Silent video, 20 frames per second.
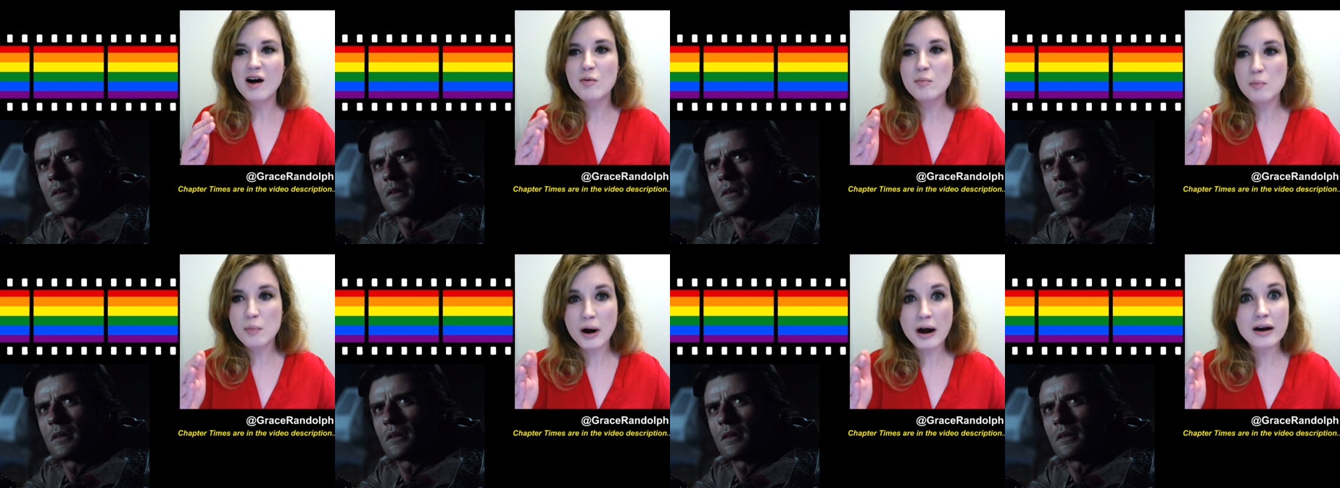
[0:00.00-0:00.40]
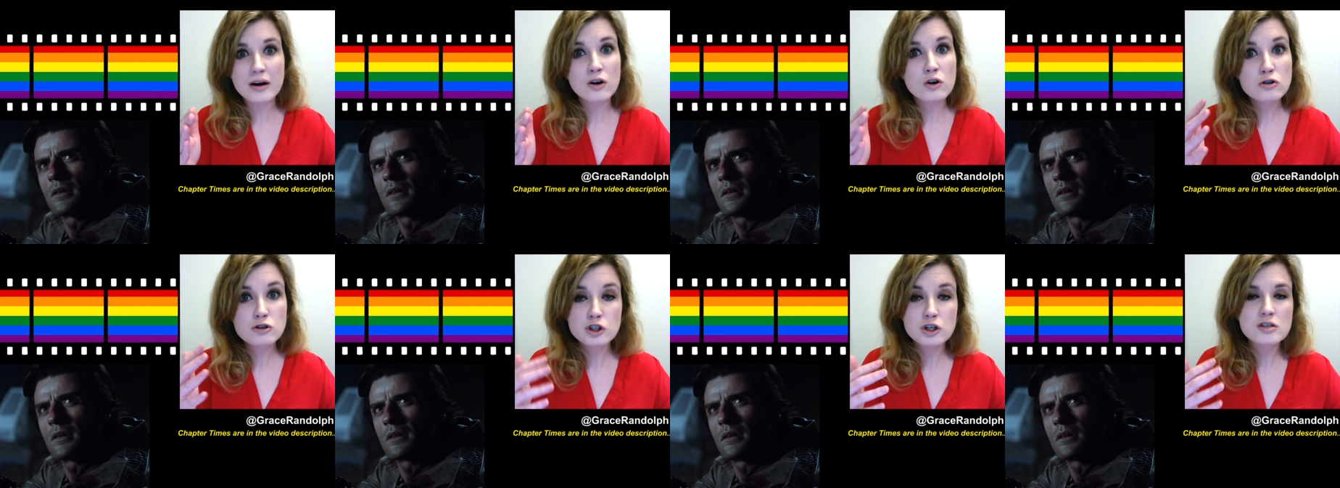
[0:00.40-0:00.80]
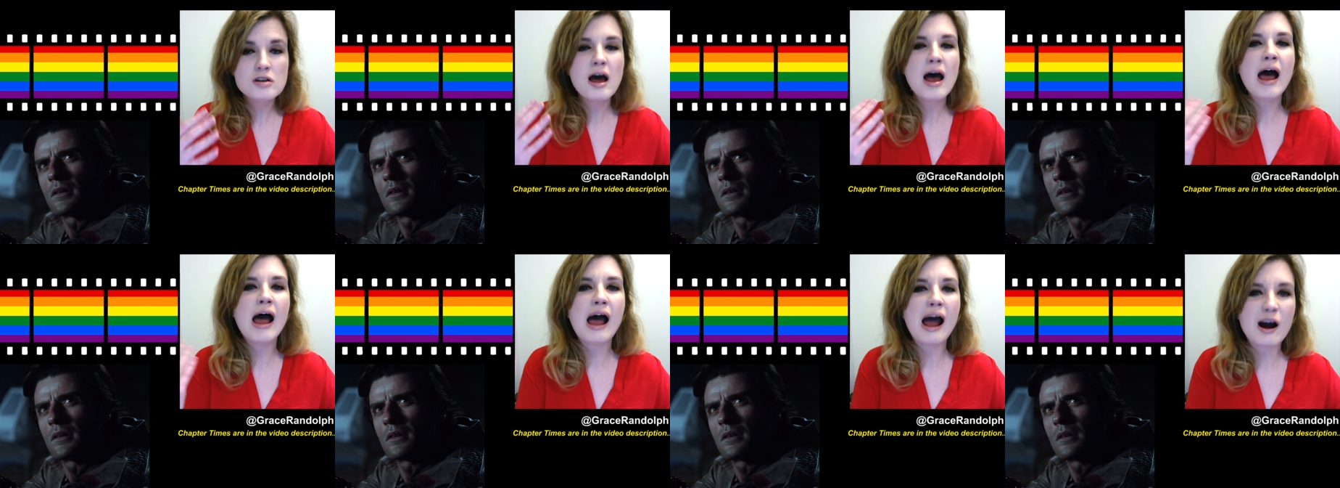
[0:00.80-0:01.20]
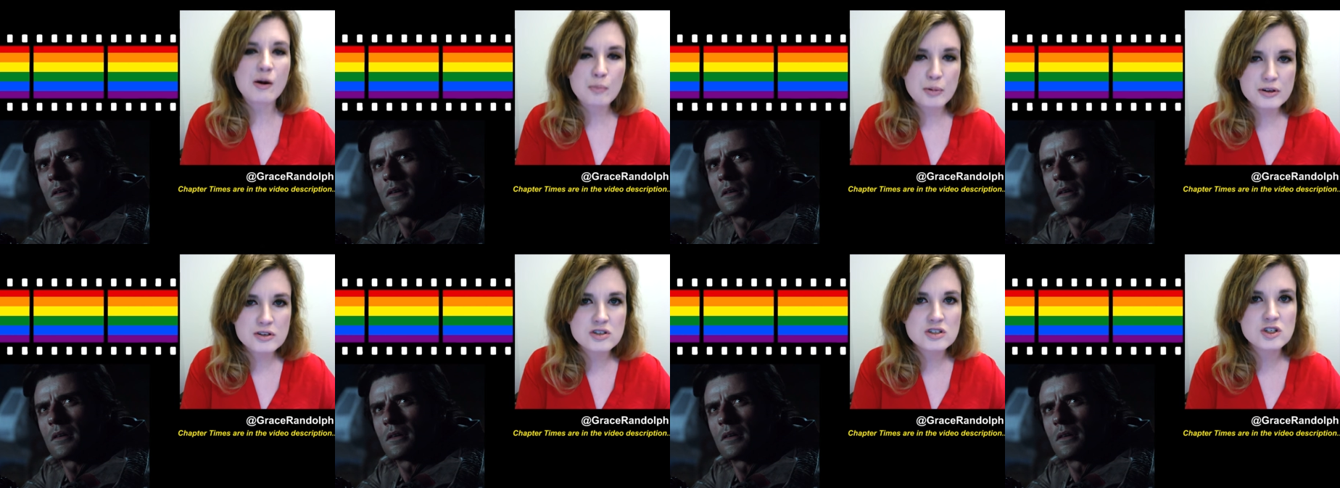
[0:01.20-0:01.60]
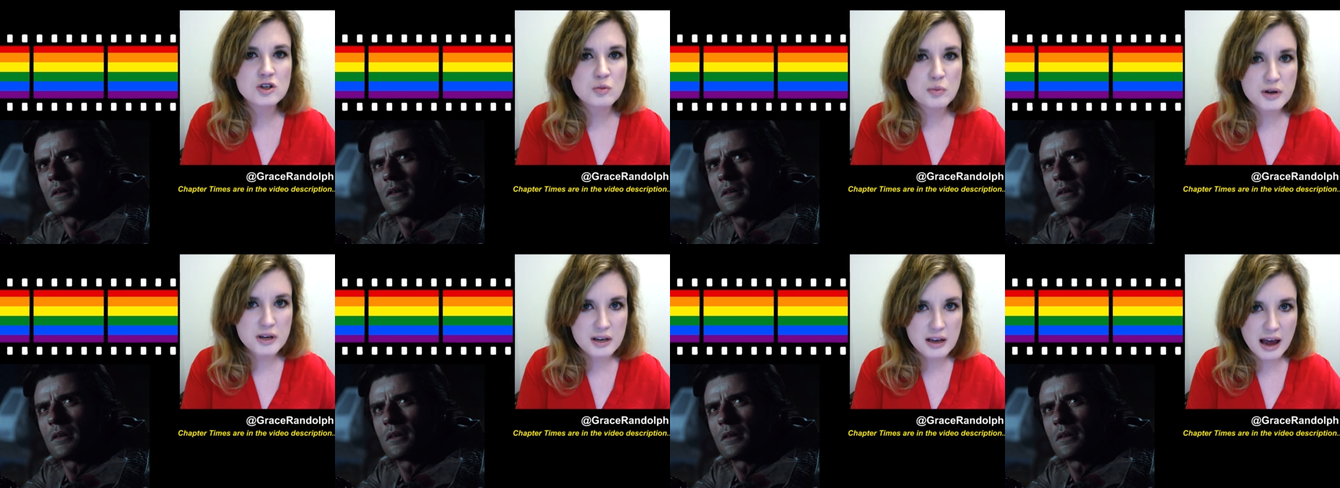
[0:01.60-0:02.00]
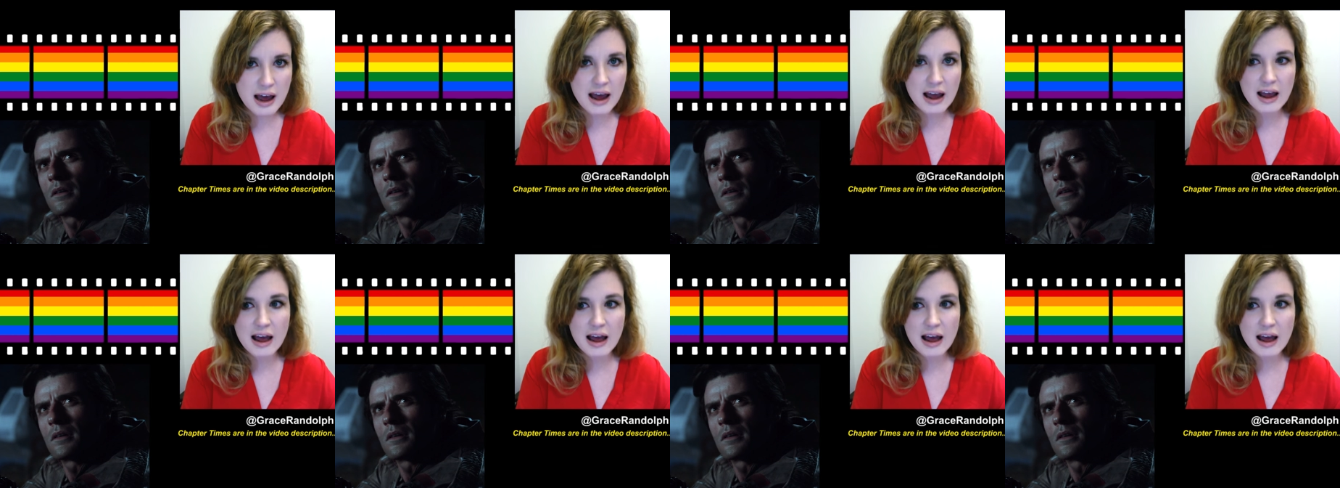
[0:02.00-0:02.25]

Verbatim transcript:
Speaker 1: but who just happens to be gay.